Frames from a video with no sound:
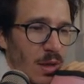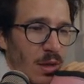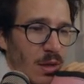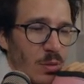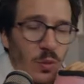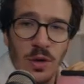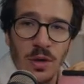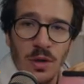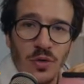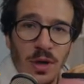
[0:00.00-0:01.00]
And we're
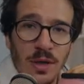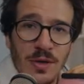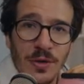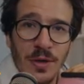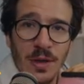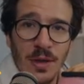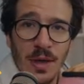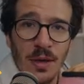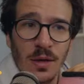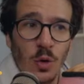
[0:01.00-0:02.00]
gonna try starting it
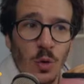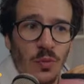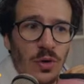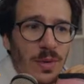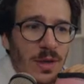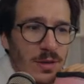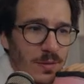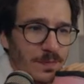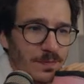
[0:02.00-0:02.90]
again and hope for the best.